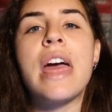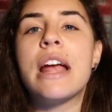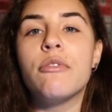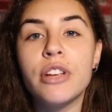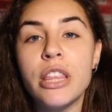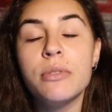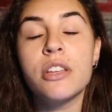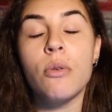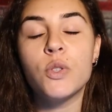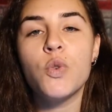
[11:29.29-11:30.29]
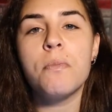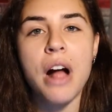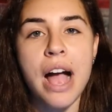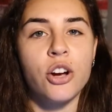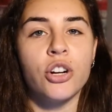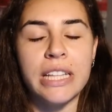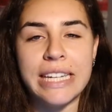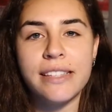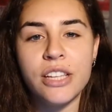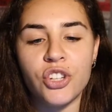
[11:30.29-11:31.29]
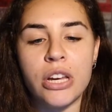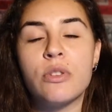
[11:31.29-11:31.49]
and I really was going to apply early decision.